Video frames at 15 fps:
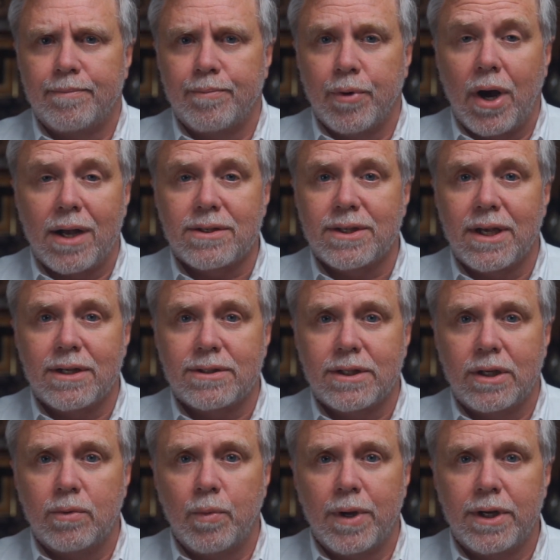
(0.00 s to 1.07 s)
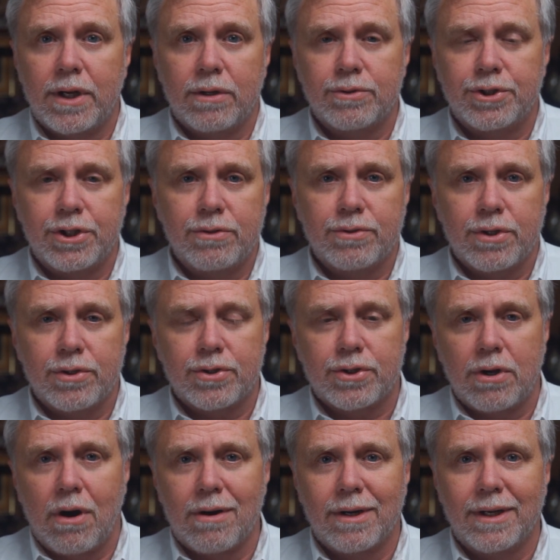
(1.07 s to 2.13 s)
process that Windows uses
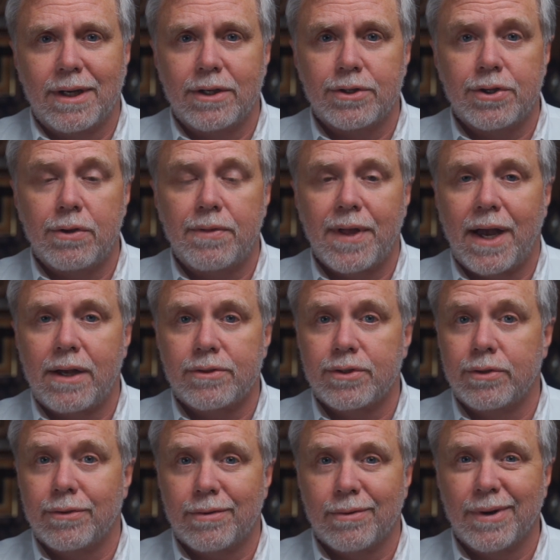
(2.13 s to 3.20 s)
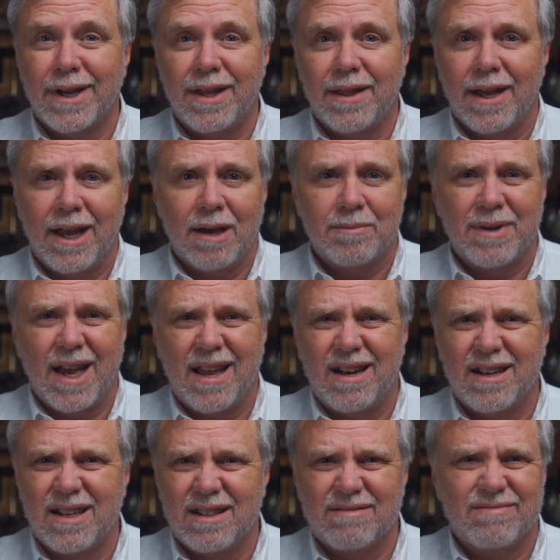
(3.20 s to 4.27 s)
started in 2003. They
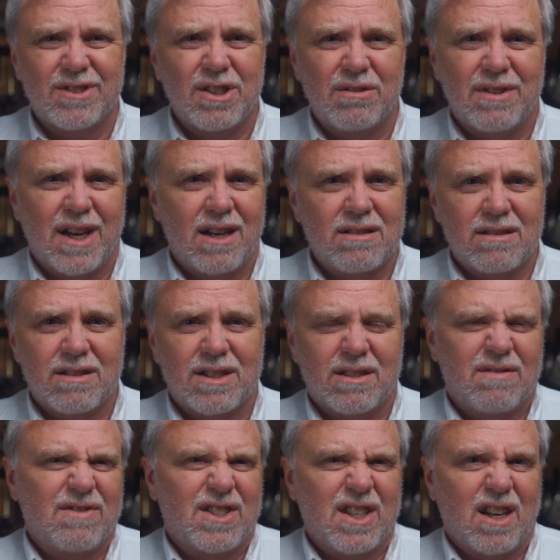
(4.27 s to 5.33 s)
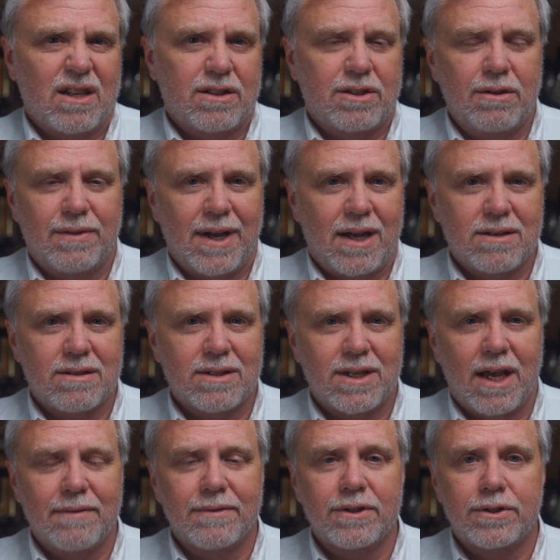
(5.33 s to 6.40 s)
updated it in 2006,
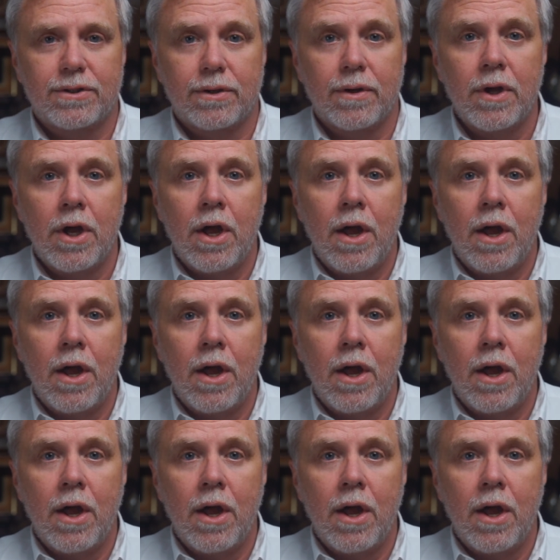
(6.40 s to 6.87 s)
2007 to